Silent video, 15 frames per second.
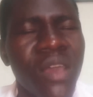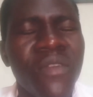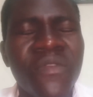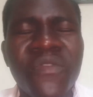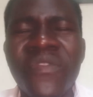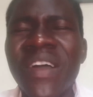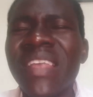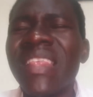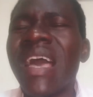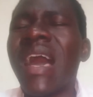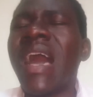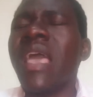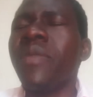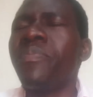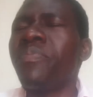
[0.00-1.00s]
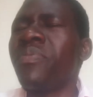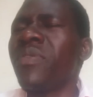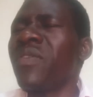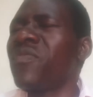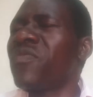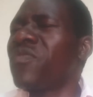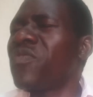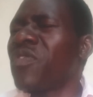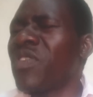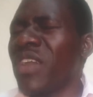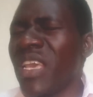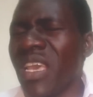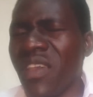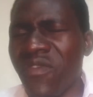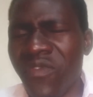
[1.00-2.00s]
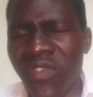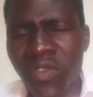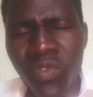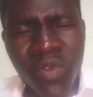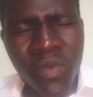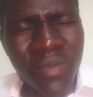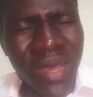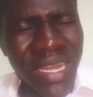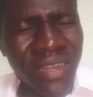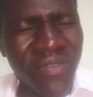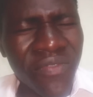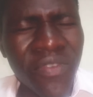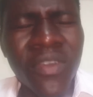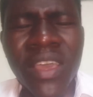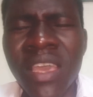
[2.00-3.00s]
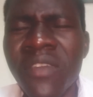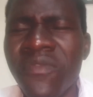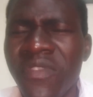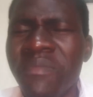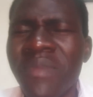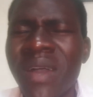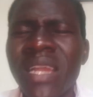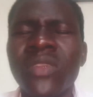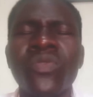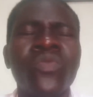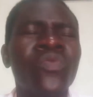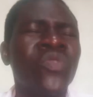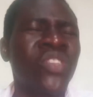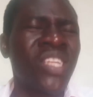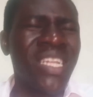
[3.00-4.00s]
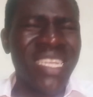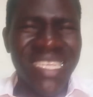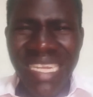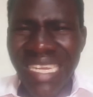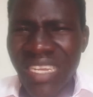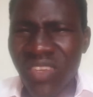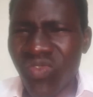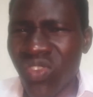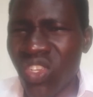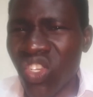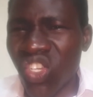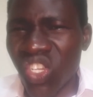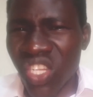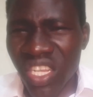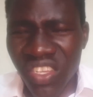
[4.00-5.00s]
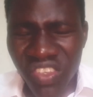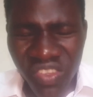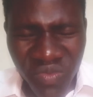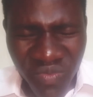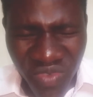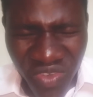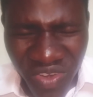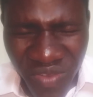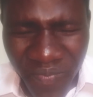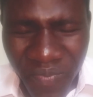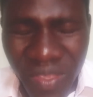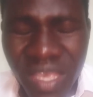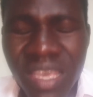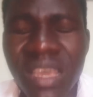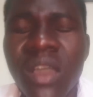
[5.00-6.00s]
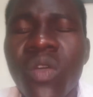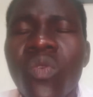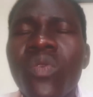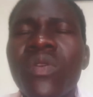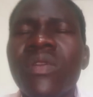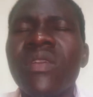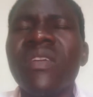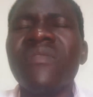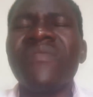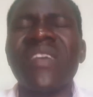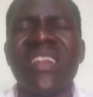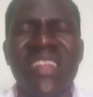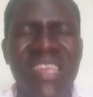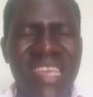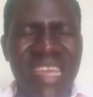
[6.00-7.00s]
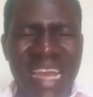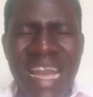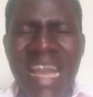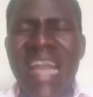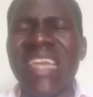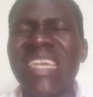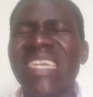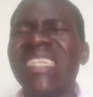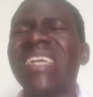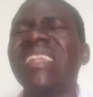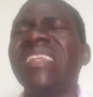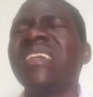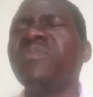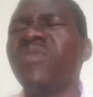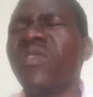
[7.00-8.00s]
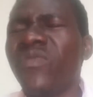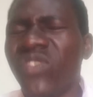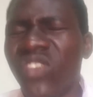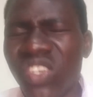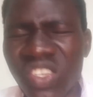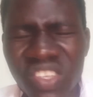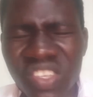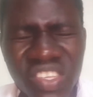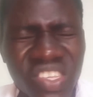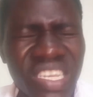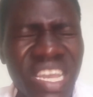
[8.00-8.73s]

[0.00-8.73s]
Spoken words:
Father, I pray for every woman, for every man who is listening to this testimony, wherever they are, in the name of Jesus.